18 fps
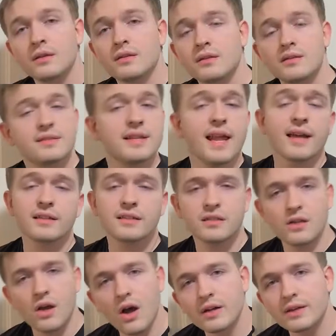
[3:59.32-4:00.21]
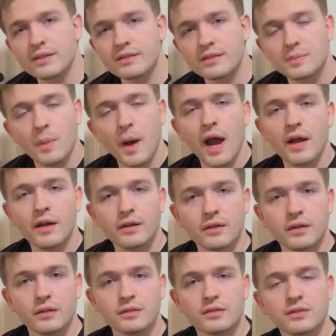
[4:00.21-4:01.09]
This next song inspired
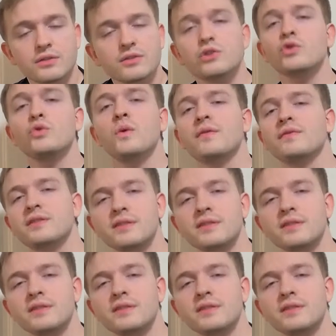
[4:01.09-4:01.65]
a slew of